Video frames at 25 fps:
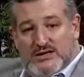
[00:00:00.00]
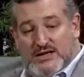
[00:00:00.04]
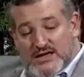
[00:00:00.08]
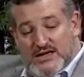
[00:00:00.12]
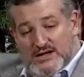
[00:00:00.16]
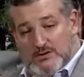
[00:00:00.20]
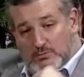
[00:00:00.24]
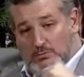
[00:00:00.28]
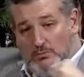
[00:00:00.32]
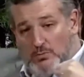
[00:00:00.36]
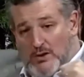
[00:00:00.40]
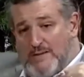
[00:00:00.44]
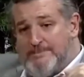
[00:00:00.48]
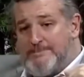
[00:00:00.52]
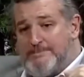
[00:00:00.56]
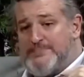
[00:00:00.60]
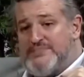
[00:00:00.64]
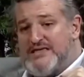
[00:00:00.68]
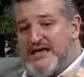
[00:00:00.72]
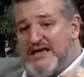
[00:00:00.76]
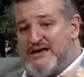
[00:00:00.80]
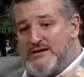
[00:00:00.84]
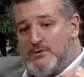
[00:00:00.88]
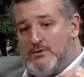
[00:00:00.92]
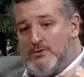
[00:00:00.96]
He
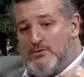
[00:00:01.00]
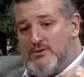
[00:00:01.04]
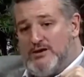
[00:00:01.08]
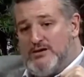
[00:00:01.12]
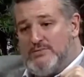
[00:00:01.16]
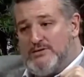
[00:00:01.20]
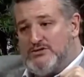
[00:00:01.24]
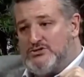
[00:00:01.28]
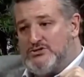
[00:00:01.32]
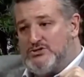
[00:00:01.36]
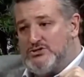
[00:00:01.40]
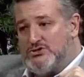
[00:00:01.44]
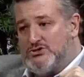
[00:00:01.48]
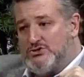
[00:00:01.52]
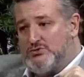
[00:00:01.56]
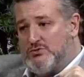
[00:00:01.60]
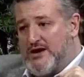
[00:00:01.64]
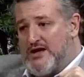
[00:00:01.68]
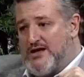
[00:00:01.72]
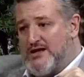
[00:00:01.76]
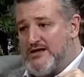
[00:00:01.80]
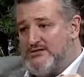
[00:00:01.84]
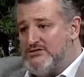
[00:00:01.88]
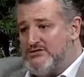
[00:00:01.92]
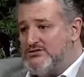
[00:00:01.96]
ripped that agreement to
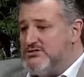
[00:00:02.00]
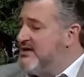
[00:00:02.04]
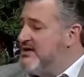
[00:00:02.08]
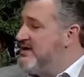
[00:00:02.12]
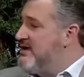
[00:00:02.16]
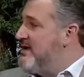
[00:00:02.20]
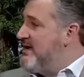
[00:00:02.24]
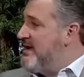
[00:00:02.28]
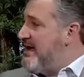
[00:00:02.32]
shreds.